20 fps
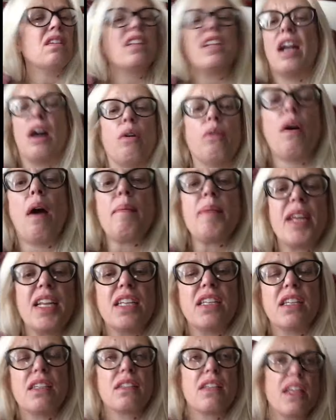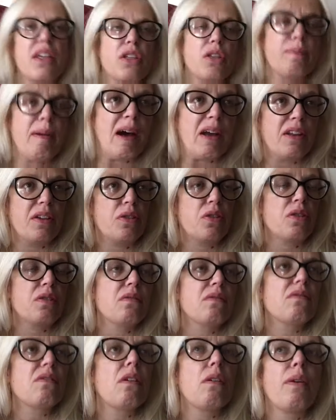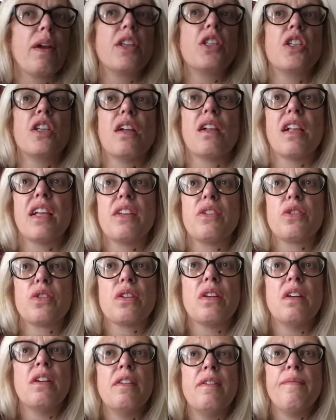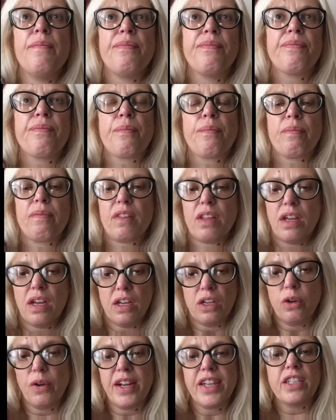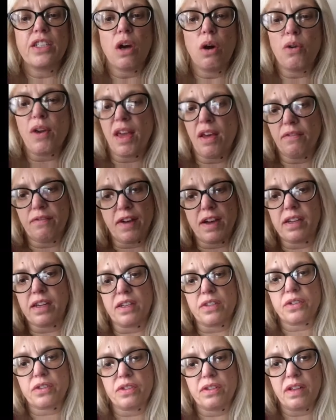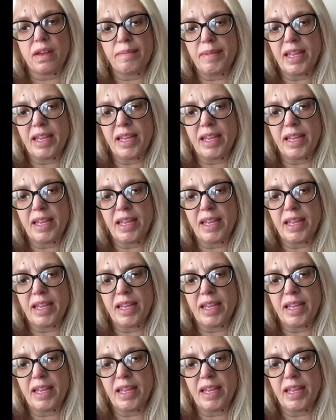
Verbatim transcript: You know, I mean, Disney is about as original as a green toenail fungus.